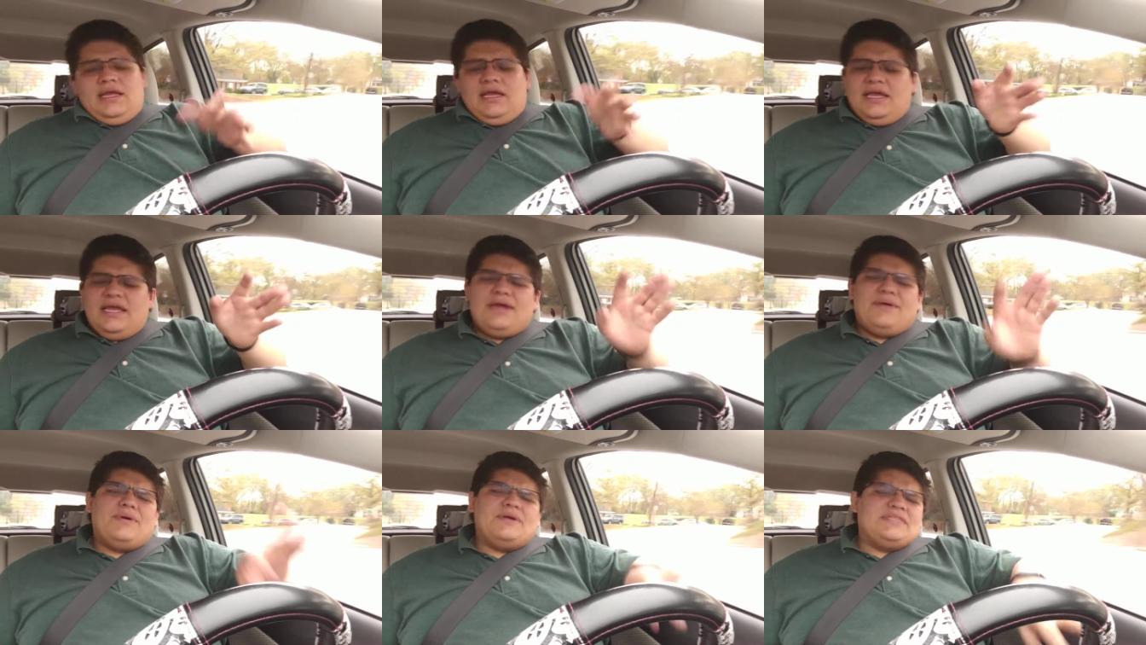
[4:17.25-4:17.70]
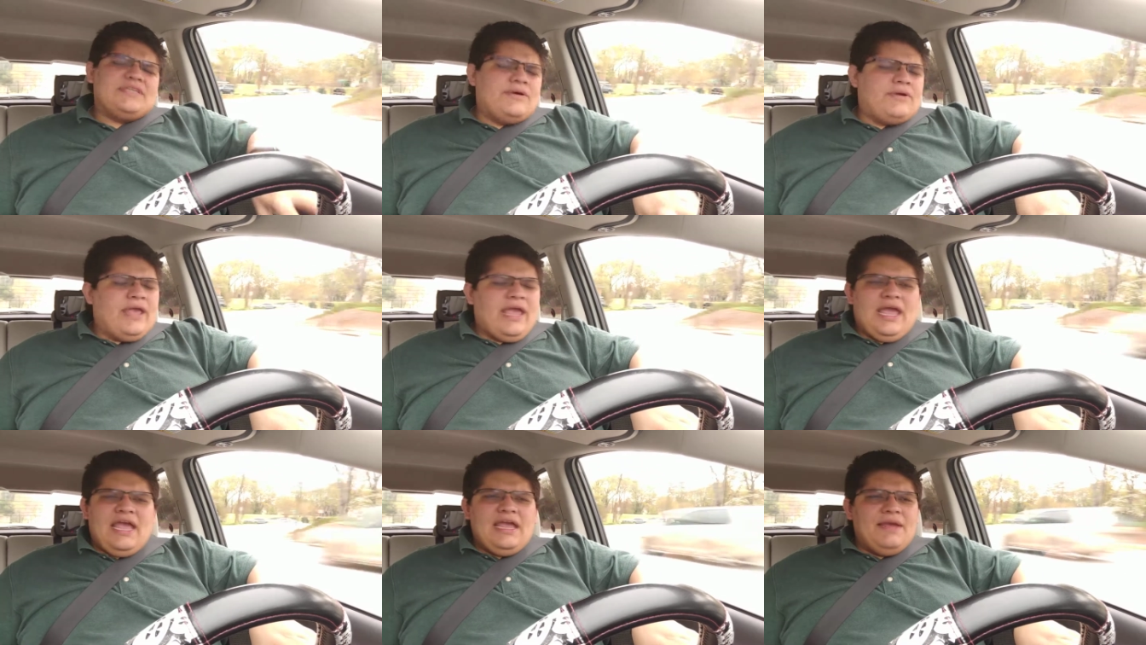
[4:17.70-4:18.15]
And it was
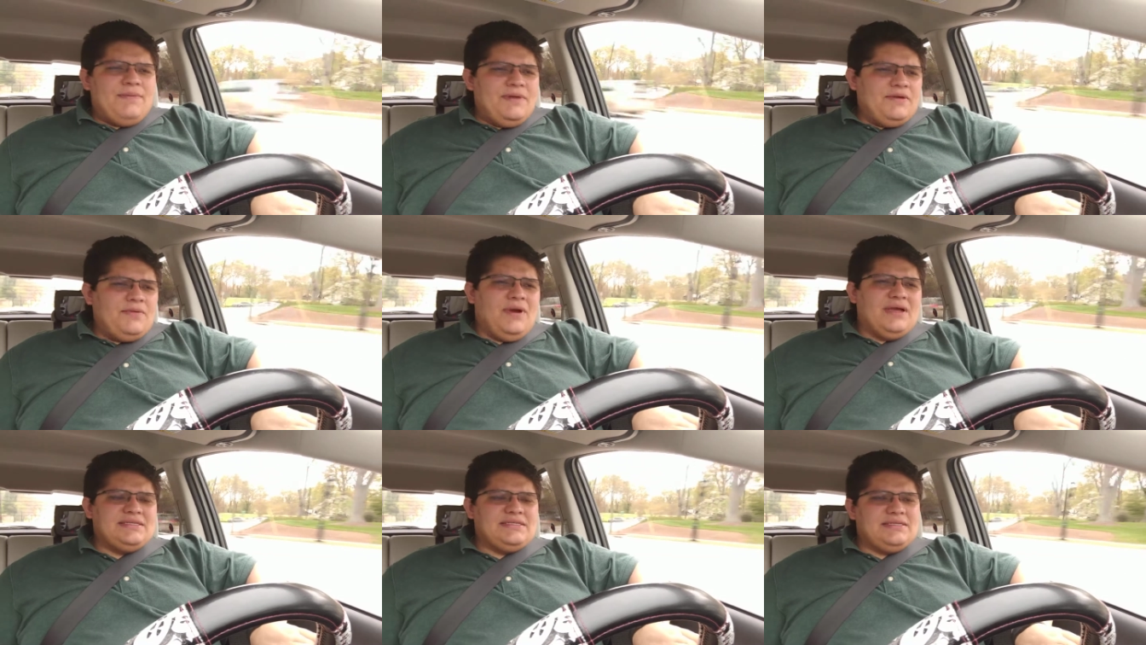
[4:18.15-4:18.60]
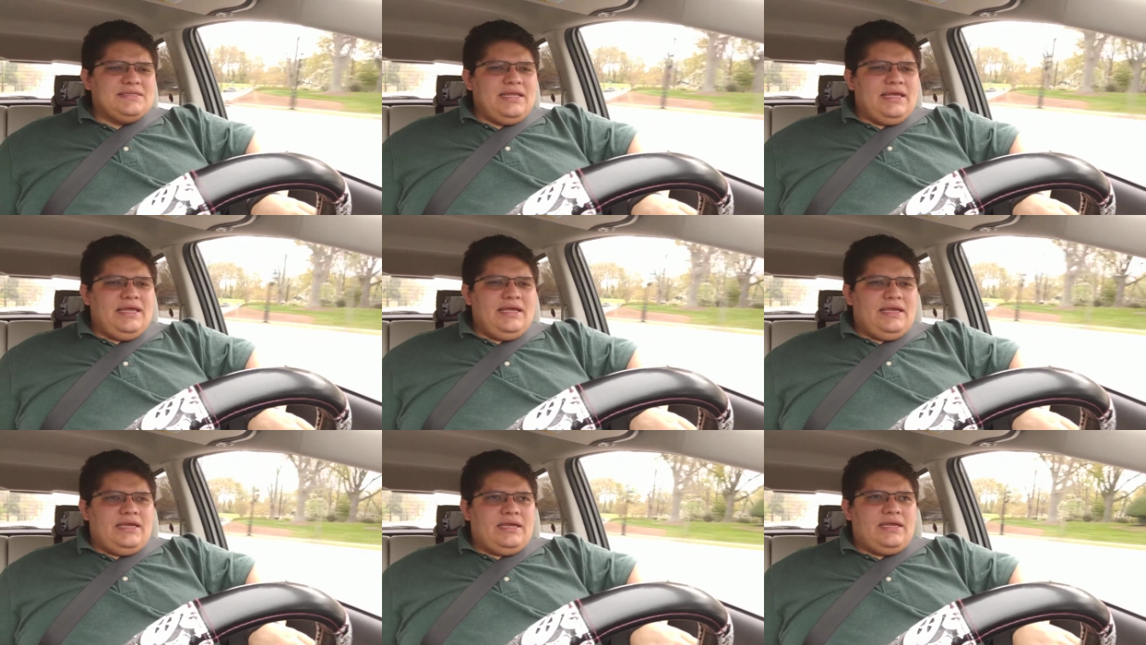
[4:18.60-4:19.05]
okay, but it wasn't
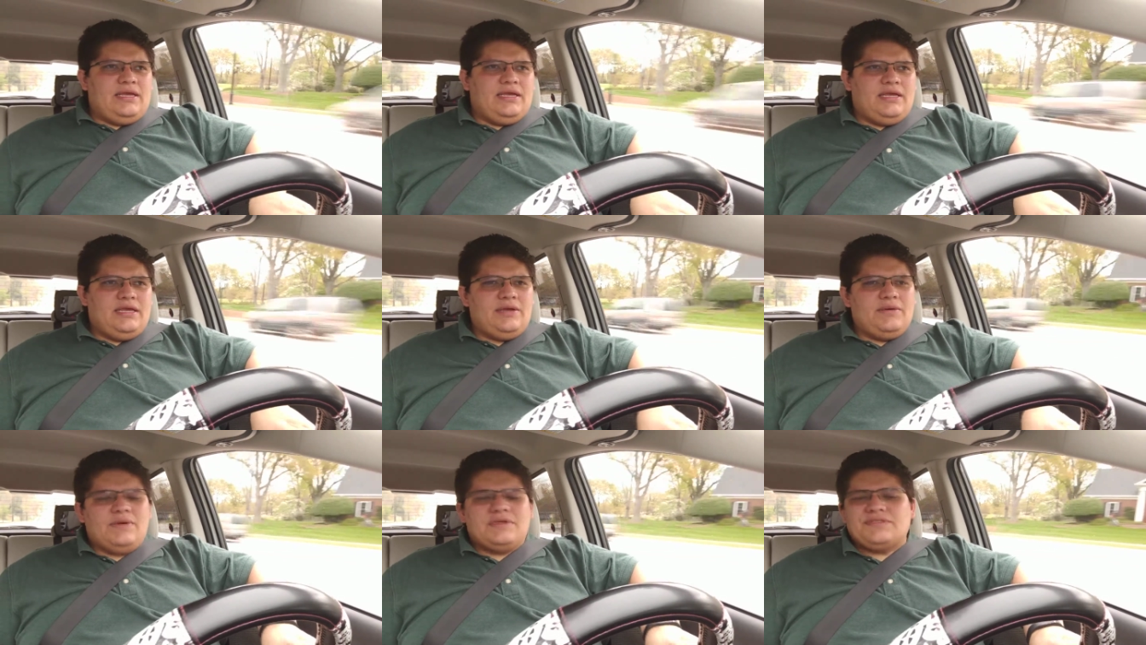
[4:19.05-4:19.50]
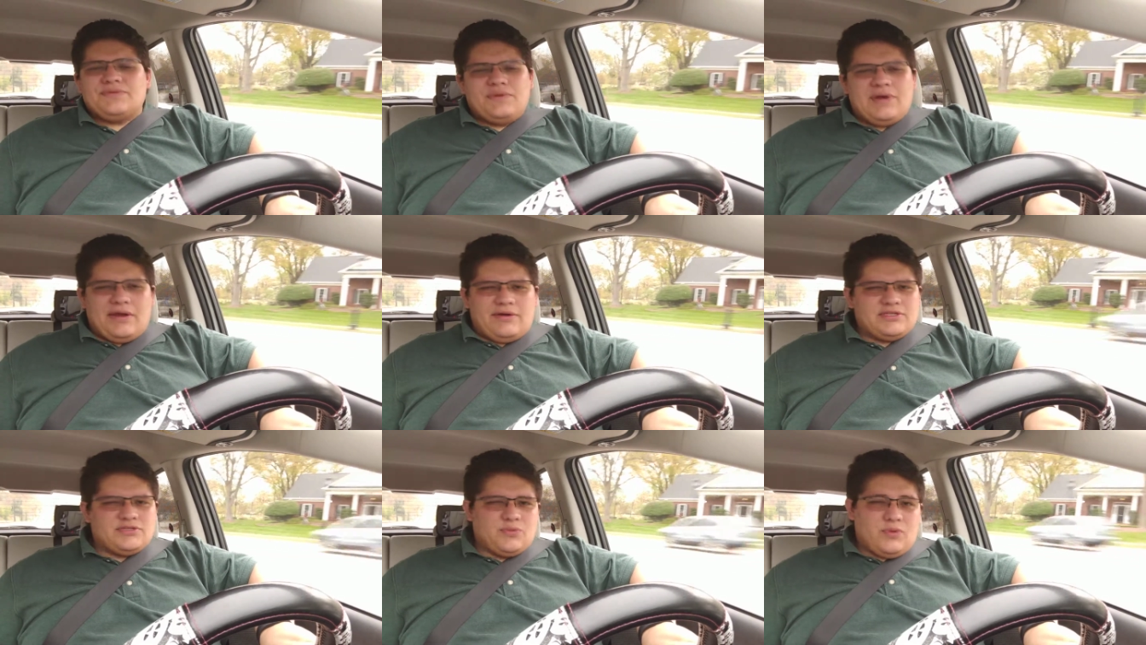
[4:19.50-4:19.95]
what
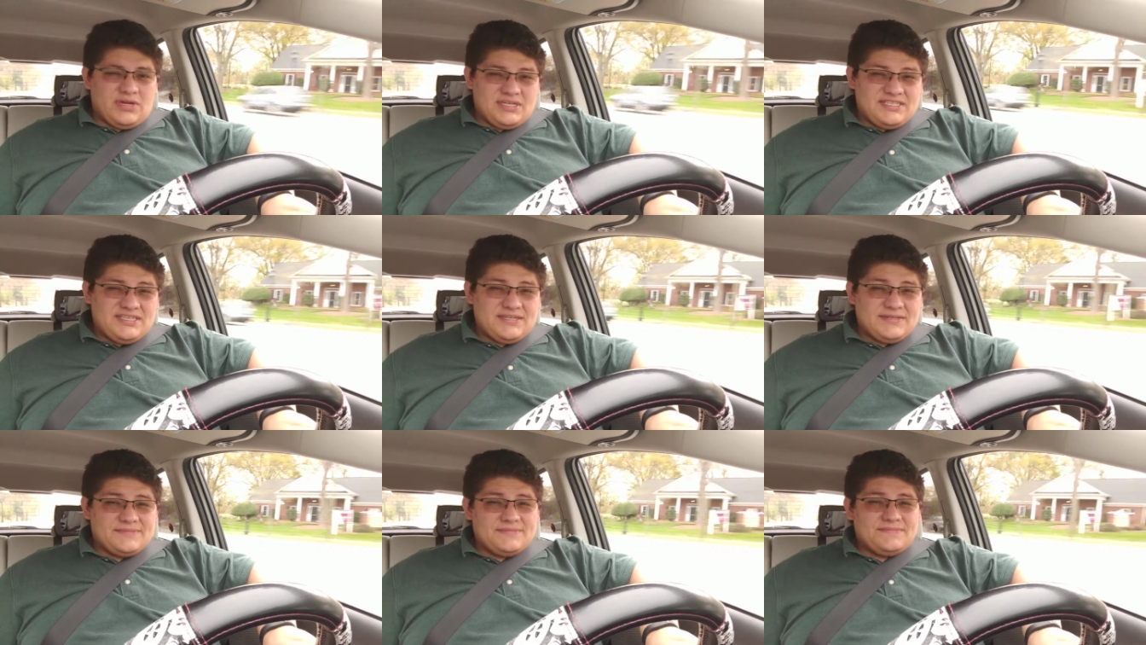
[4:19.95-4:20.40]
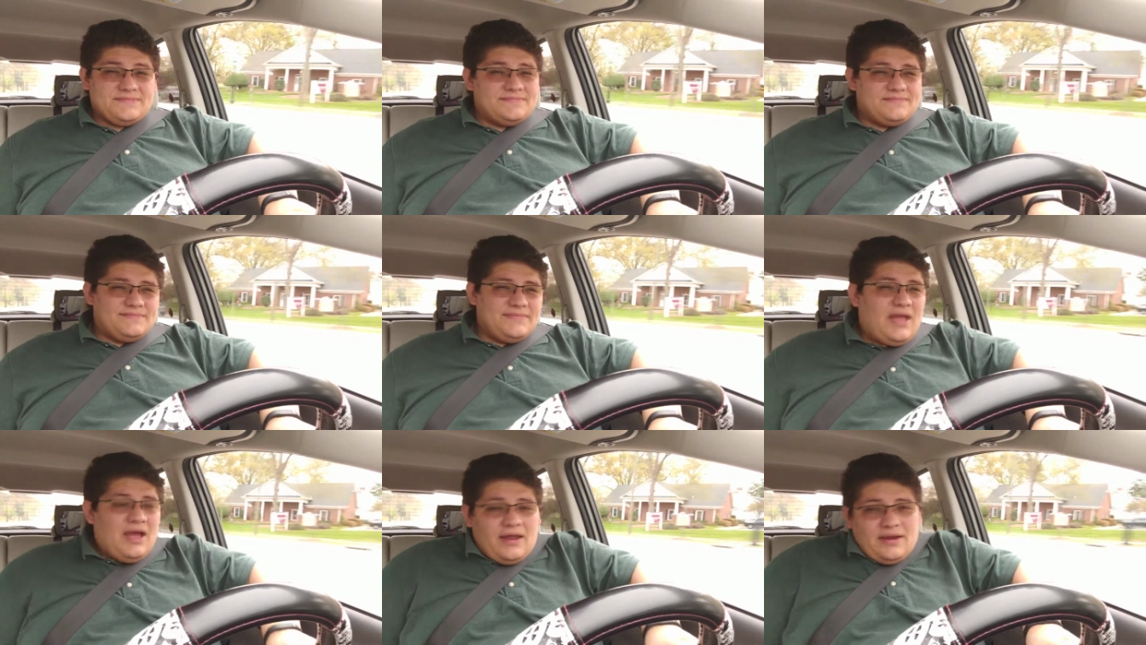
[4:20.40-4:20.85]
I was wanting,
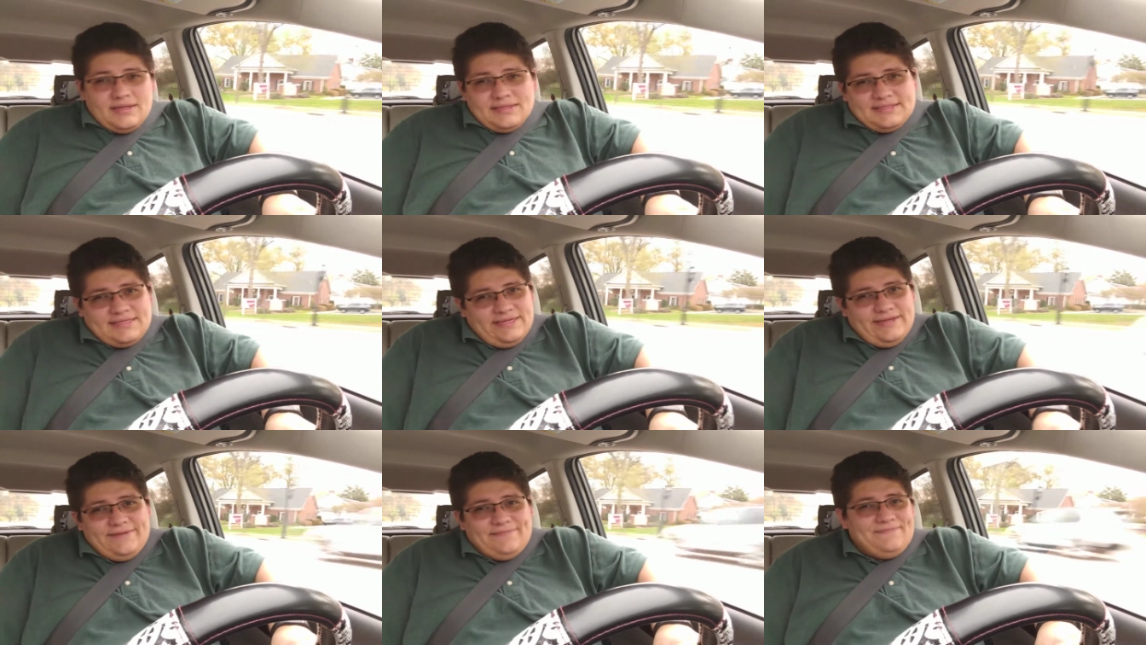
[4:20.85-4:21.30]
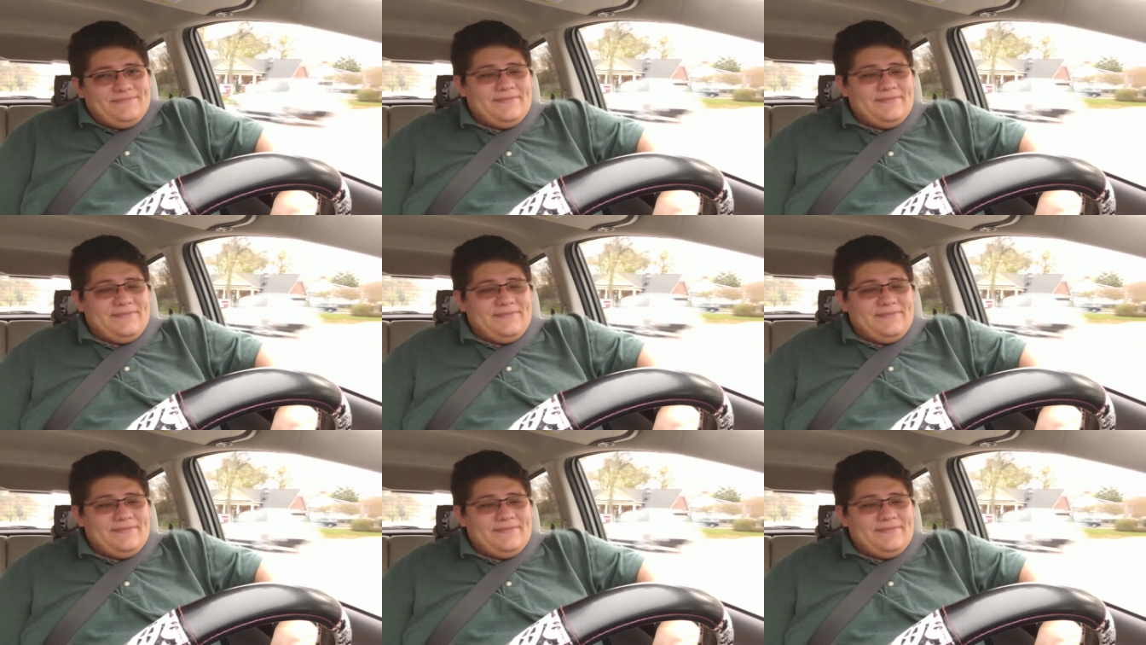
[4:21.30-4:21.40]
honestly.